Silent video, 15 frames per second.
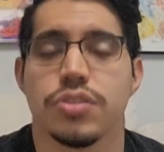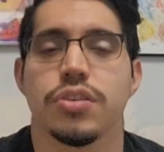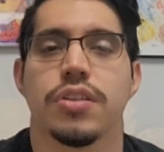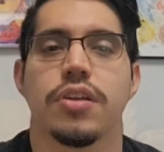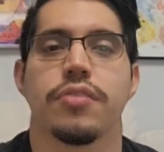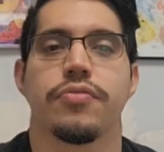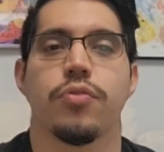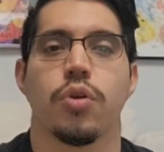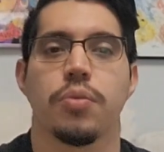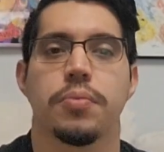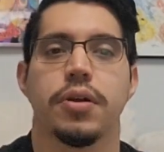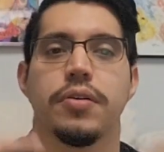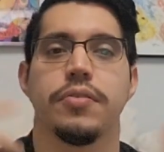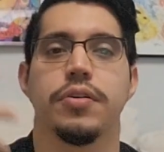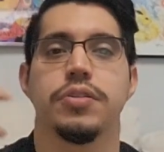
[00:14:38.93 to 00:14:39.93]
to their
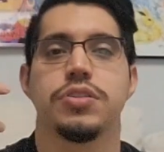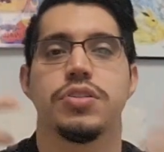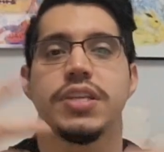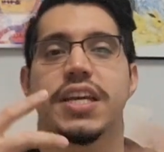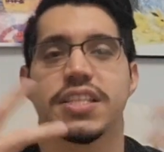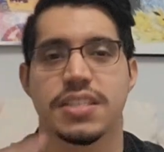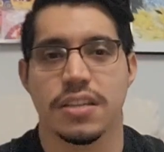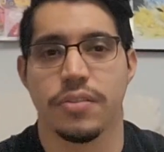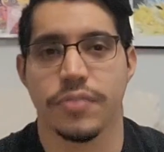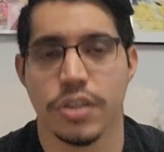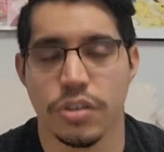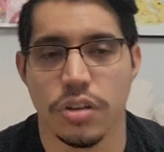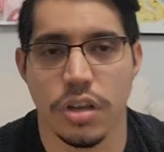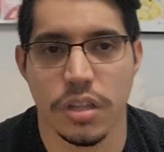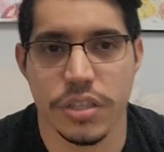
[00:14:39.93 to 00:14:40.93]
form, to the extent of
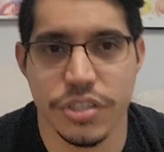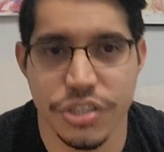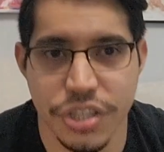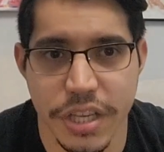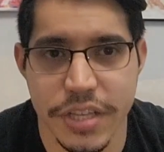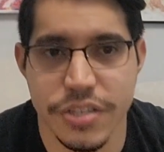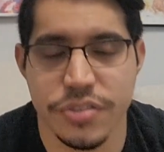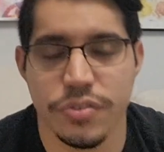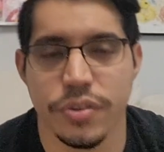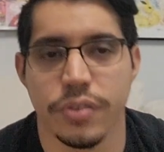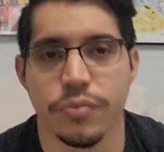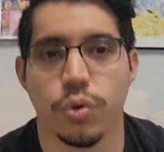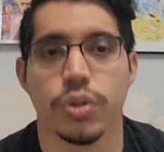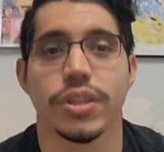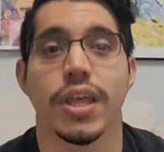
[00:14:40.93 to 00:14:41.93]
their knowledge, the
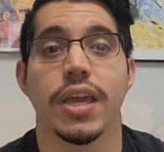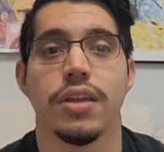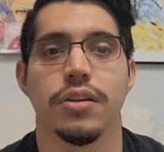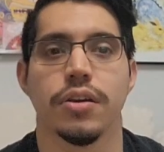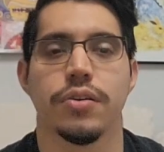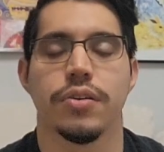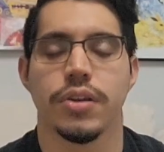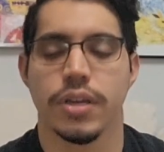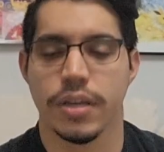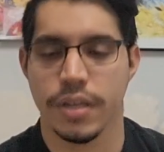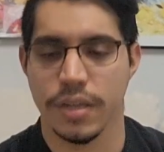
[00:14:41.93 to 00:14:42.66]
history of what they know,